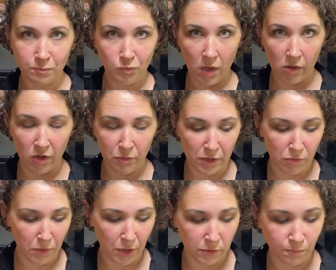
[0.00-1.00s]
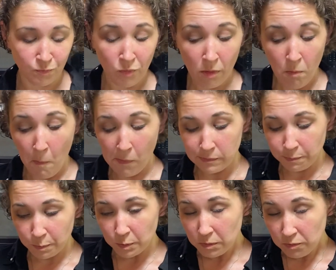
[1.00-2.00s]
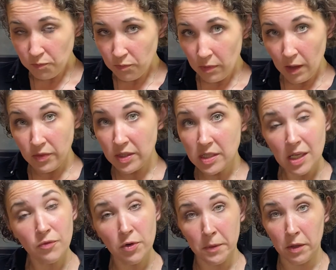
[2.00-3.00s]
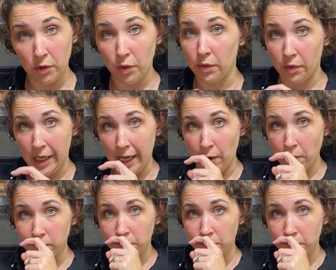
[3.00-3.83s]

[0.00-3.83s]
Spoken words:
love beef marrow. And this came from our local cow.